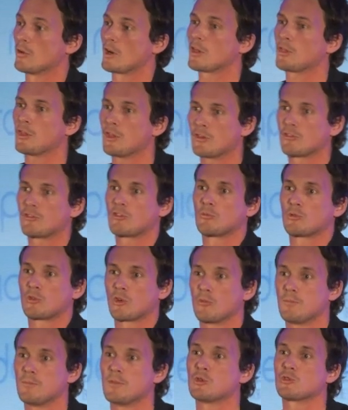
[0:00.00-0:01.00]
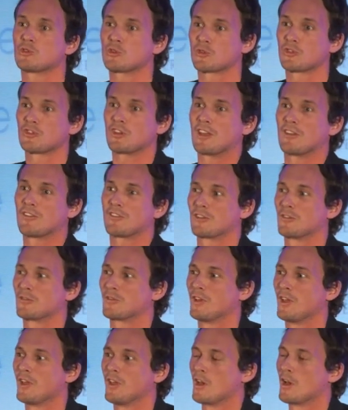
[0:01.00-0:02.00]
And I think there's some sort of mutual sense
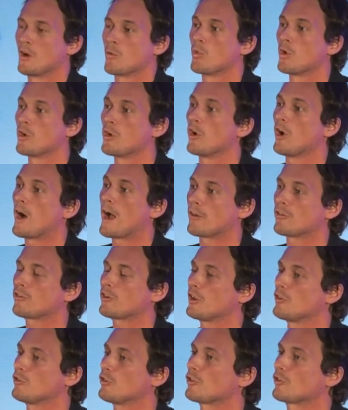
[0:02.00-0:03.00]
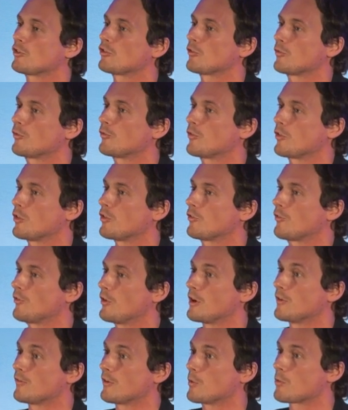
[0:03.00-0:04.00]
of we're not asking just for the
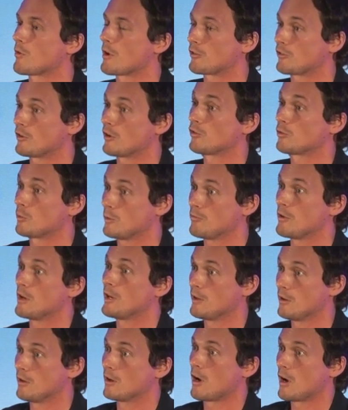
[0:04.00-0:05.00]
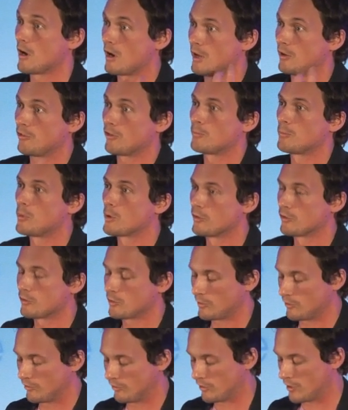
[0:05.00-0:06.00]
fun of it. We're asking because it's important
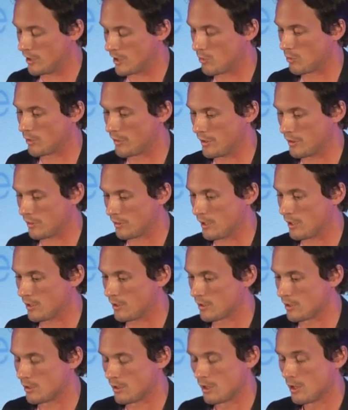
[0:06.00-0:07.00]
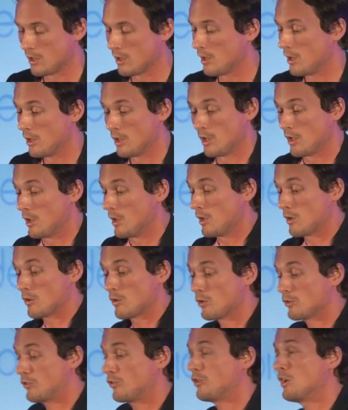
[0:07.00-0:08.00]
to us to know what they think. And of
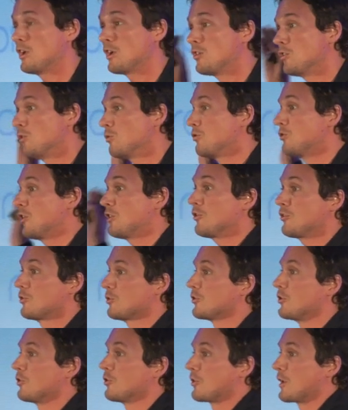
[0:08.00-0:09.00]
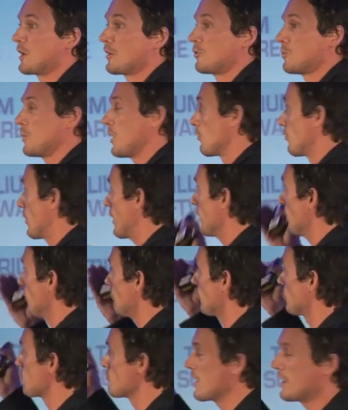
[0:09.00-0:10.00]
course, you can use digital to do that as well, right?
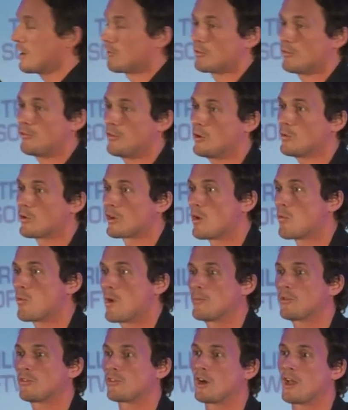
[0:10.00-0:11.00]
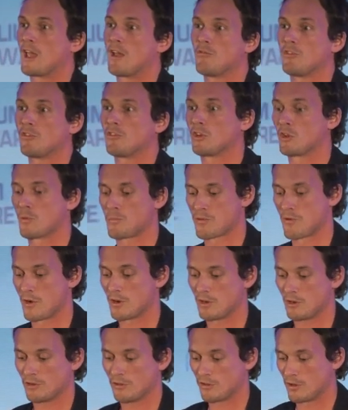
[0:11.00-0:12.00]
This is rate and review on our website. Every single
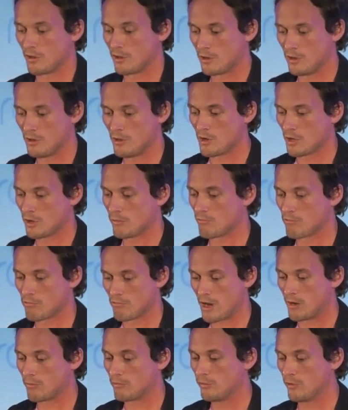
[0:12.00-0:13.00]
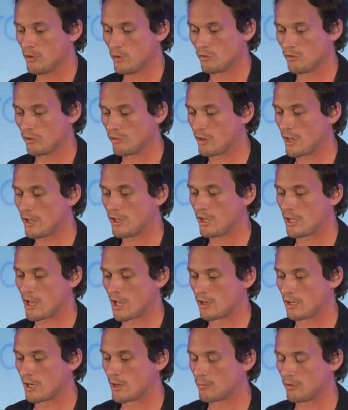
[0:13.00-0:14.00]
product, you can rate and review it just like you
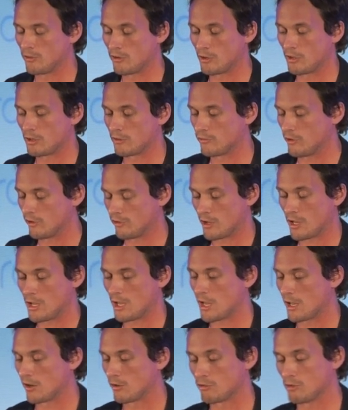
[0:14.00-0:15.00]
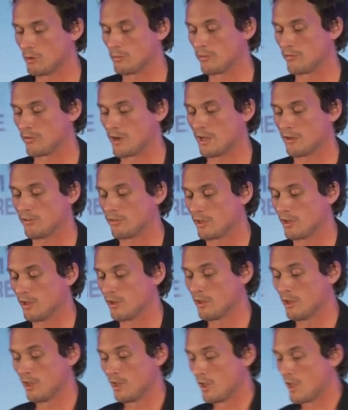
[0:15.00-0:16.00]
can on Amazon, just like you can on TripAdvisor.
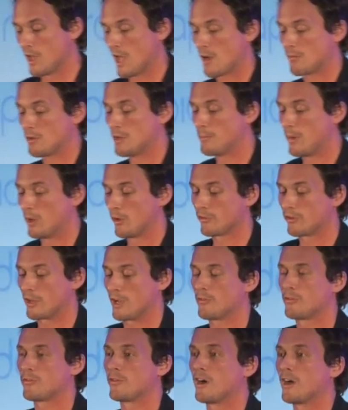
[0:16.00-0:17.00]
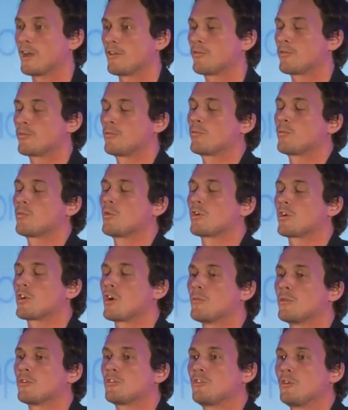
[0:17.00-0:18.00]
How many bottles out of 5? What
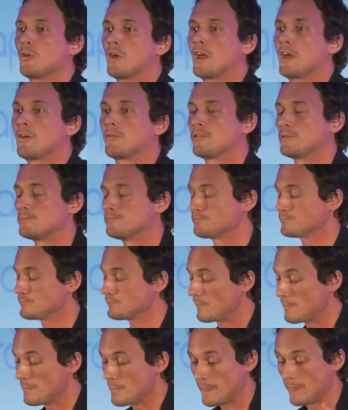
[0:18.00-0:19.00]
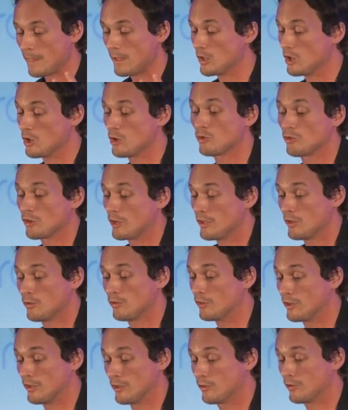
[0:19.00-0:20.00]
comments do you have? Hugely,
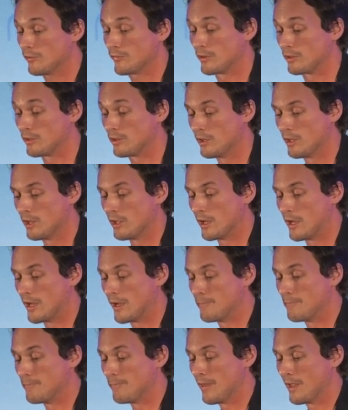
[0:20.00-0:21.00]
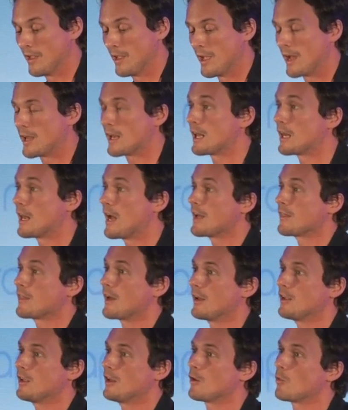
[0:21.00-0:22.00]
hugely useful. And I like
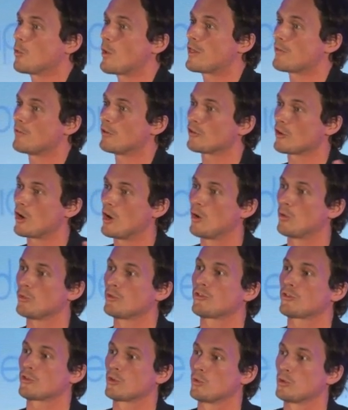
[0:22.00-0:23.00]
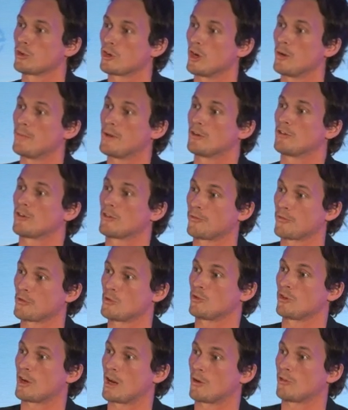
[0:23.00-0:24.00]
that, whether it's old school, come into the
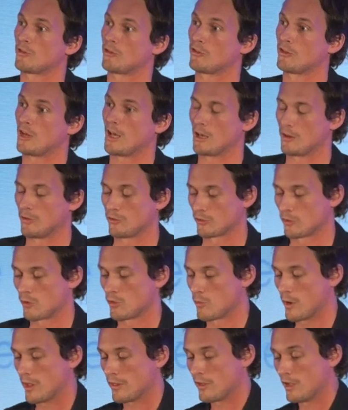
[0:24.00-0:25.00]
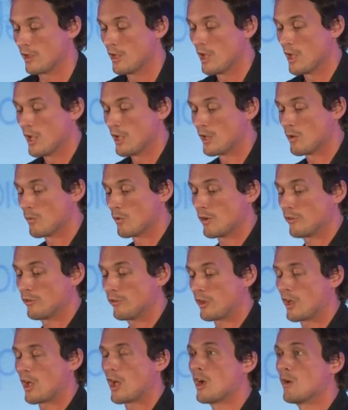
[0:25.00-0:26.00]
fruit towers and tell us, or whether you want to
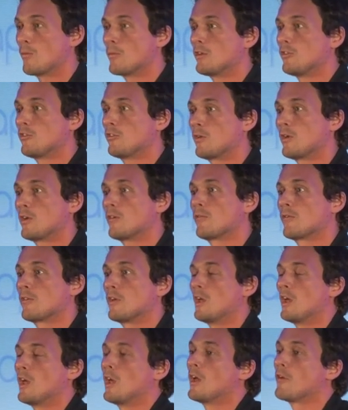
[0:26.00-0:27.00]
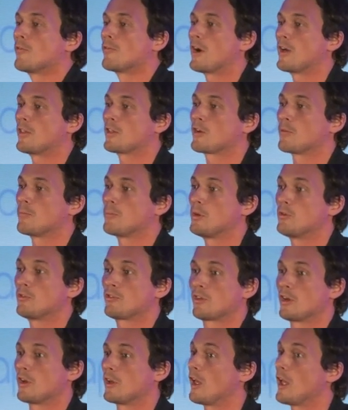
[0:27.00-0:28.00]
sit home and do it via the
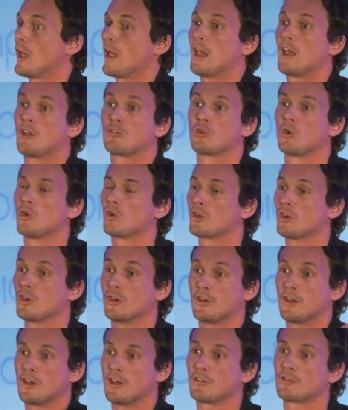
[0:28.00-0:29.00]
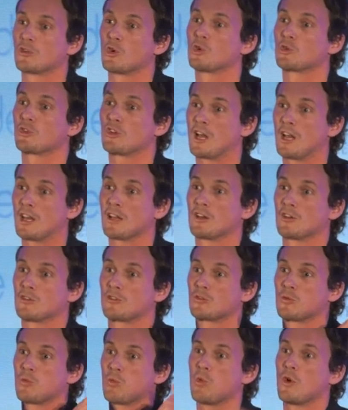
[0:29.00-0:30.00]
computer, it's all good. It's all telling
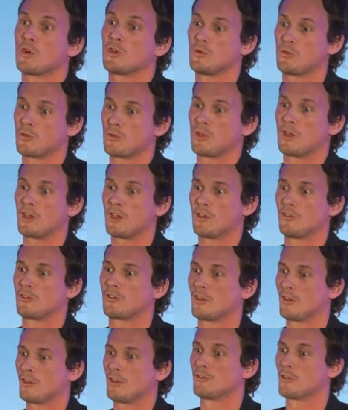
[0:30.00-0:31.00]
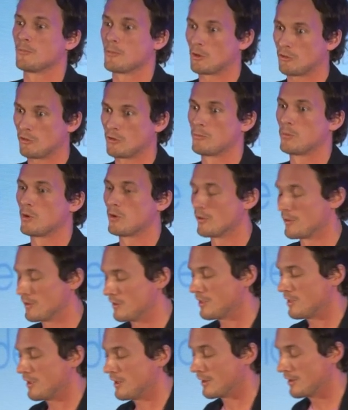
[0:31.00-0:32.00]
us what you think is the most
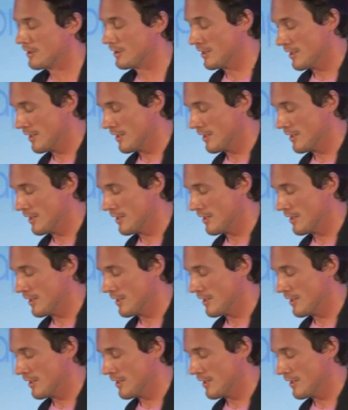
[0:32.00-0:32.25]
important thing.